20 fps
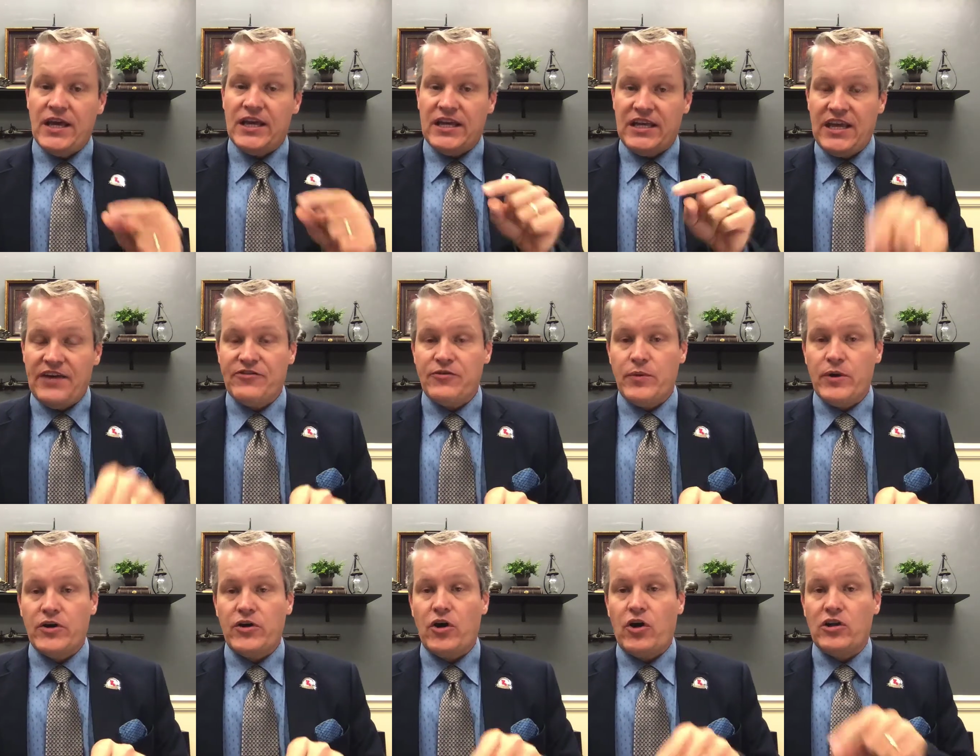Give them
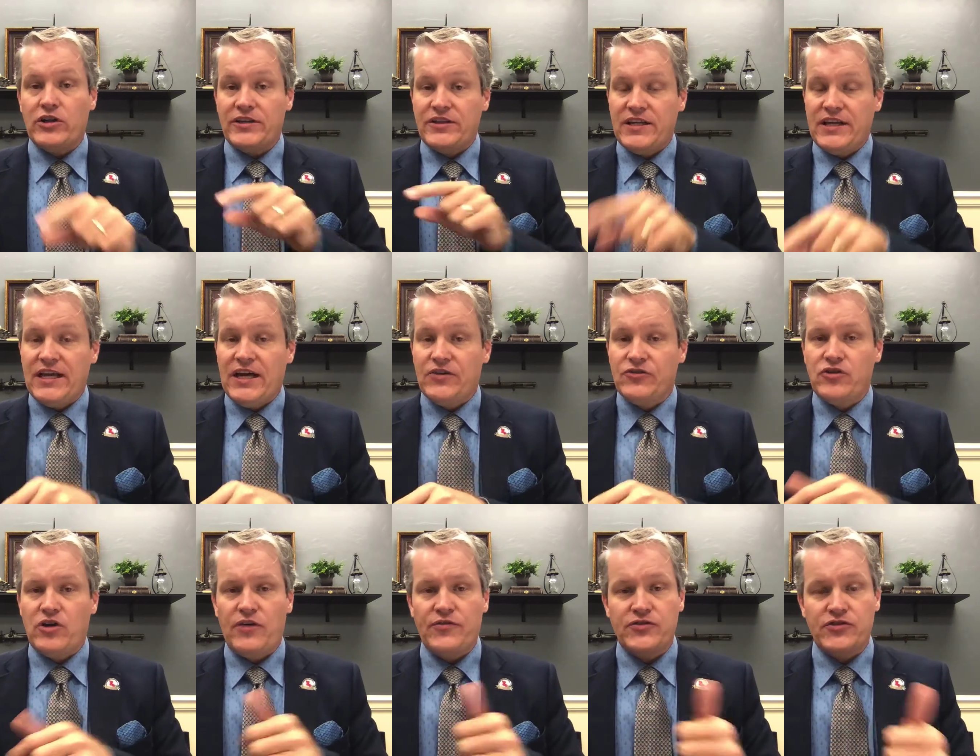a call at the
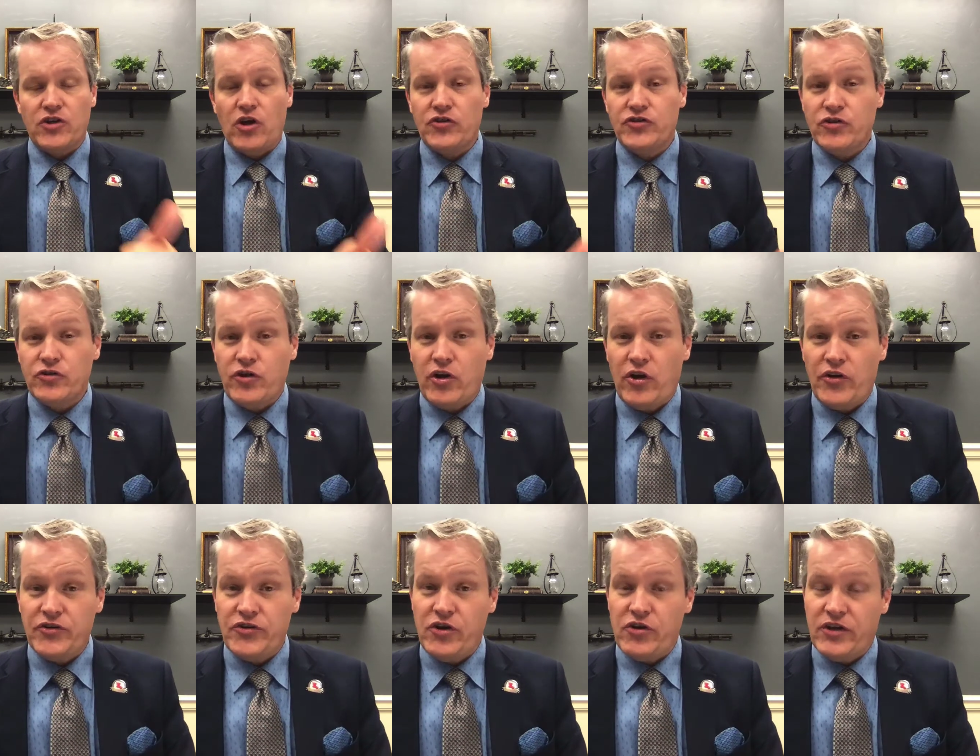council office. Also,
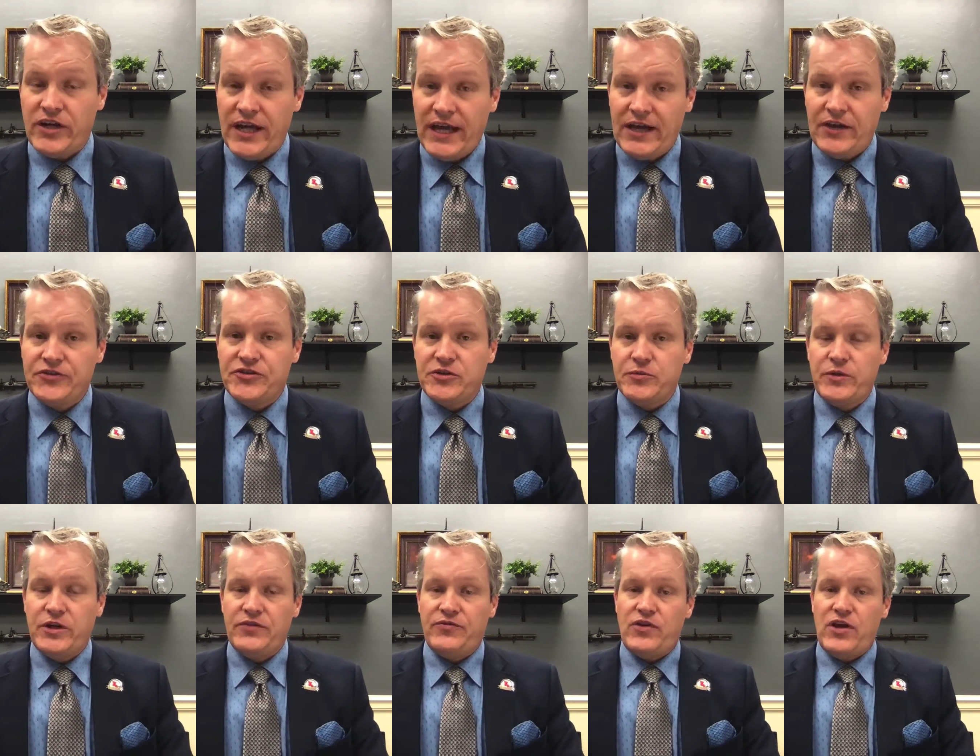call your
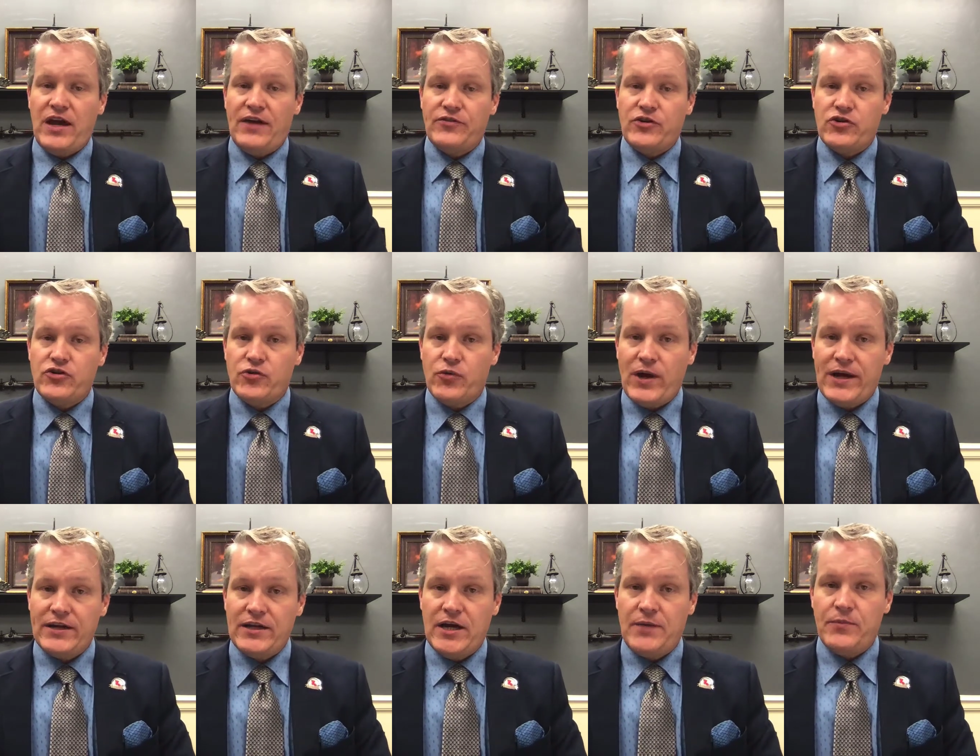councilman if you have their
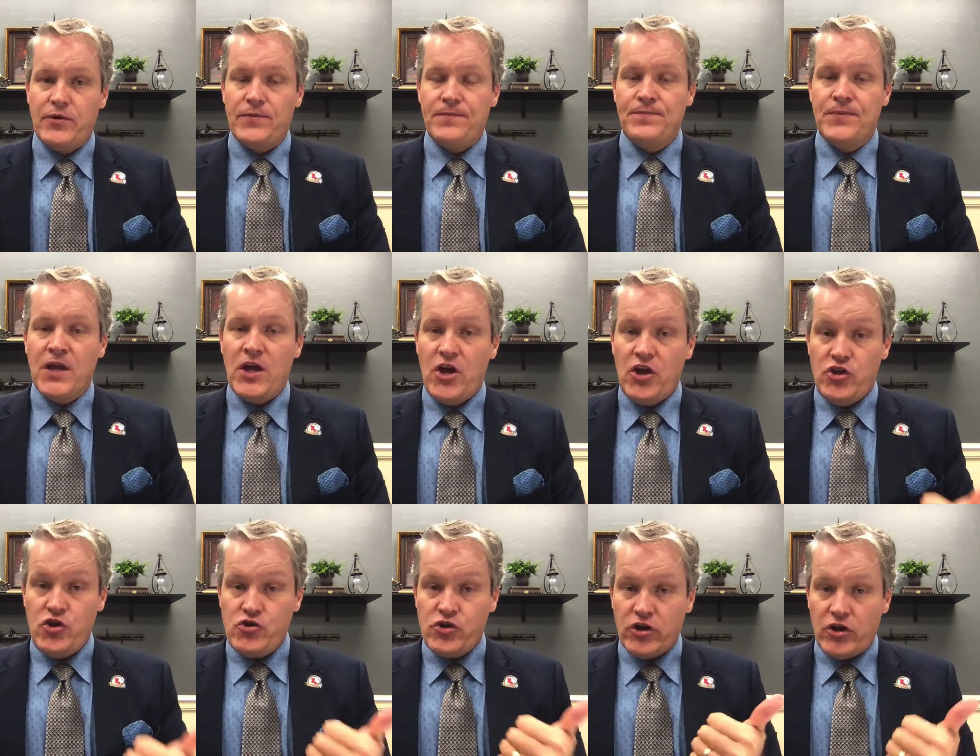direct number.
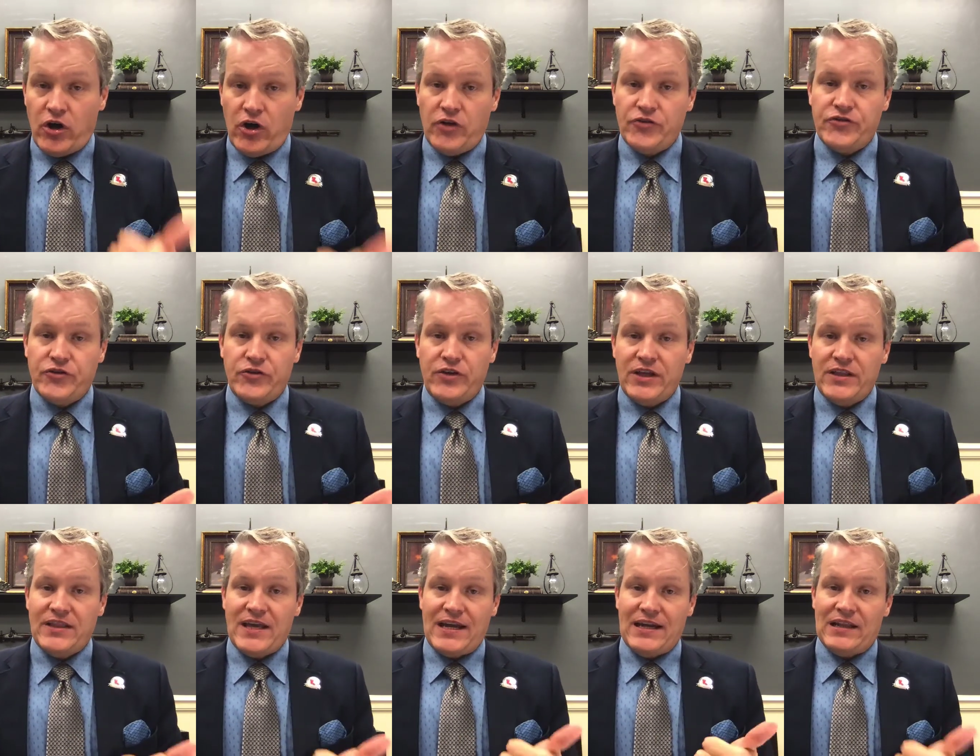You can also
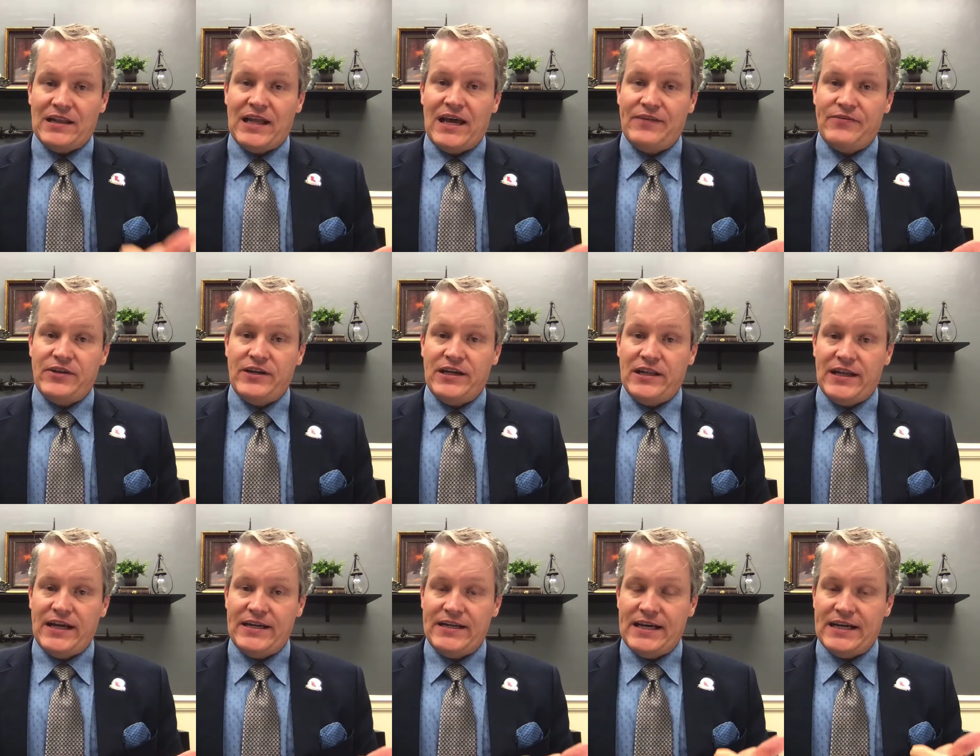get that at
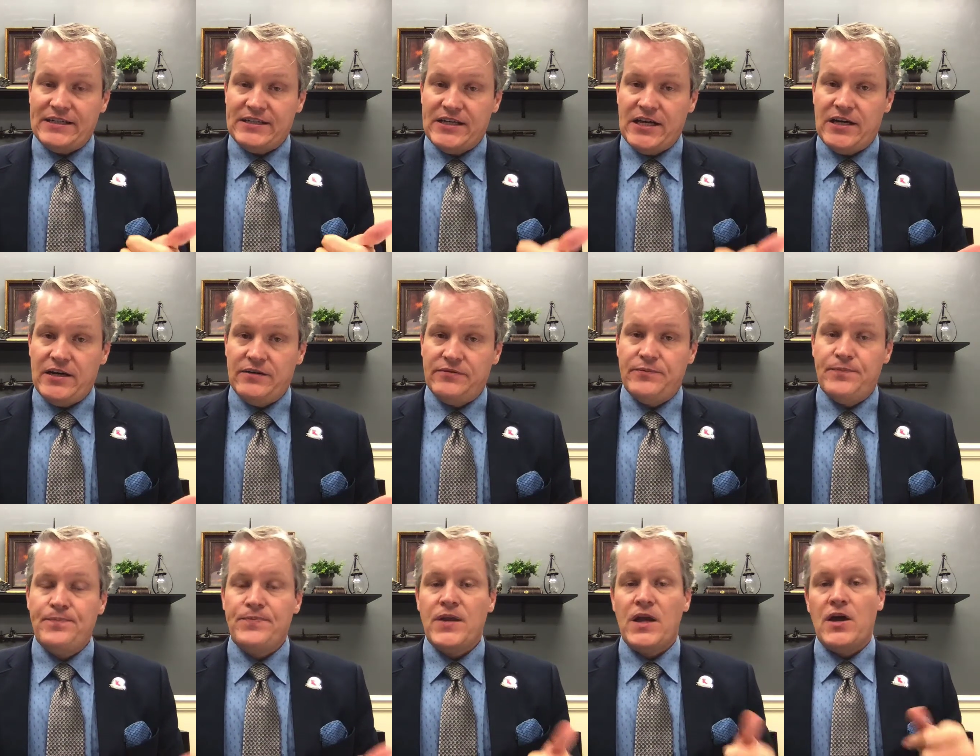lafayettela.gov.
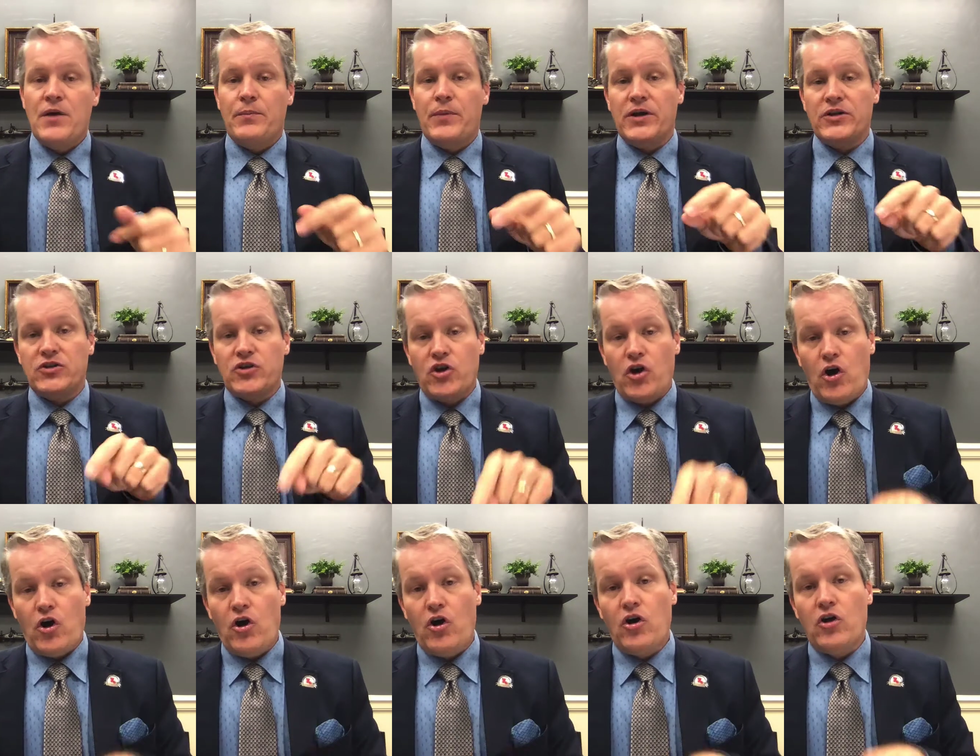But
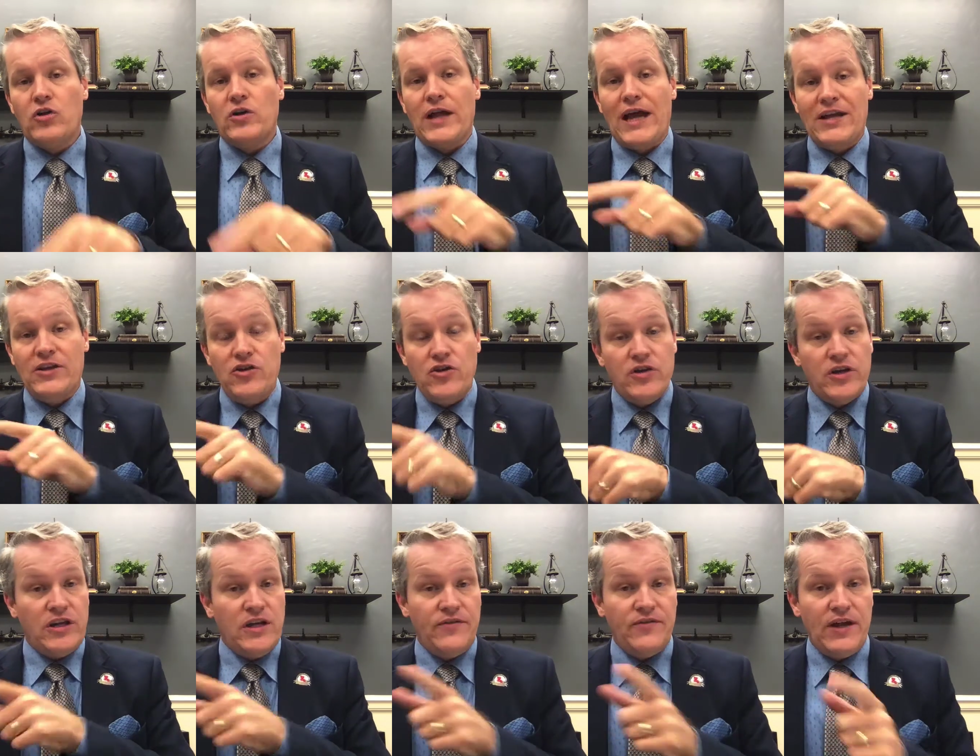call, and you
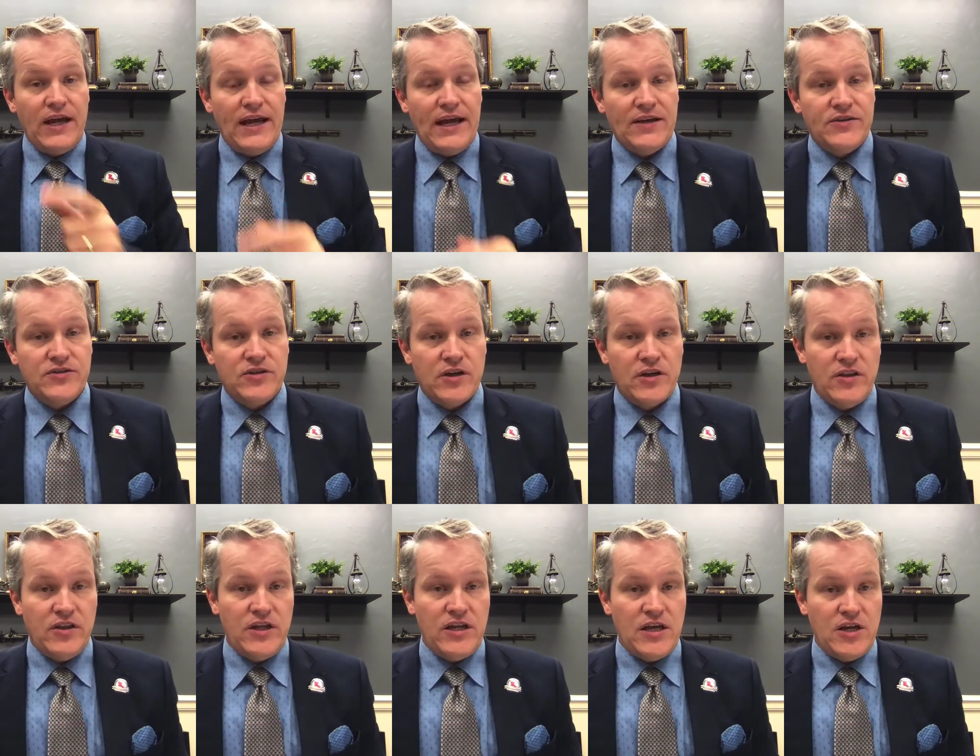can even ask
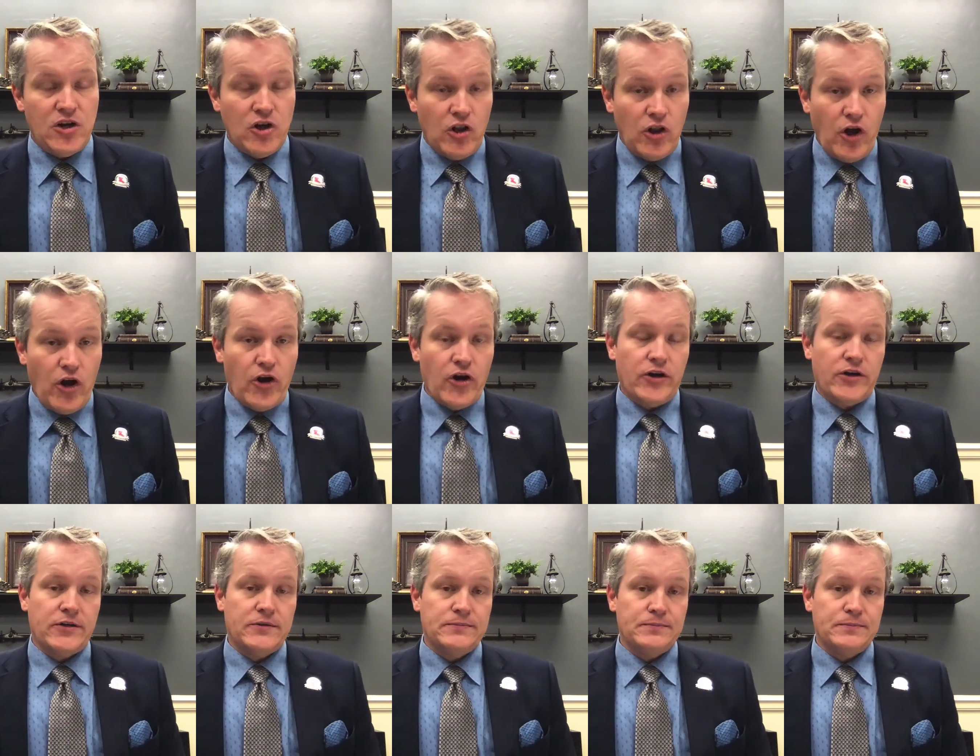the clerk